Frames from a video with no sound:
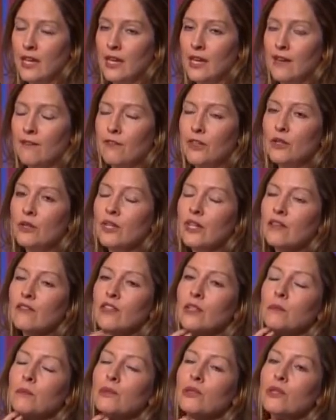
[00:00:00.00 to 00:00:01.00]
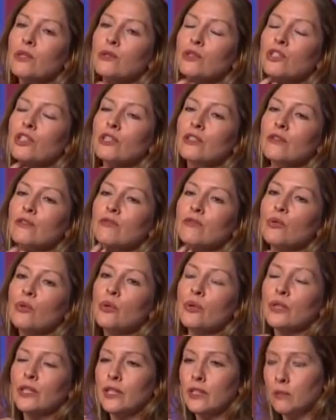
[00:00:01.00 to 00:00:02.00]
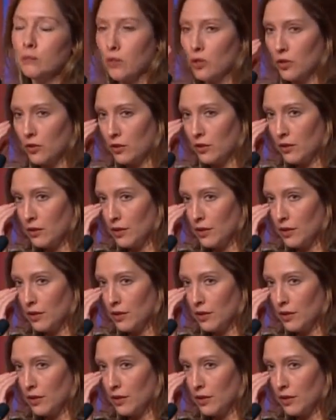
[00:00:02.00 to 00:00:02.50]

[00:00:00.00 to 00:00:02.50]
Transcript: If you're even approaching the 4-year mark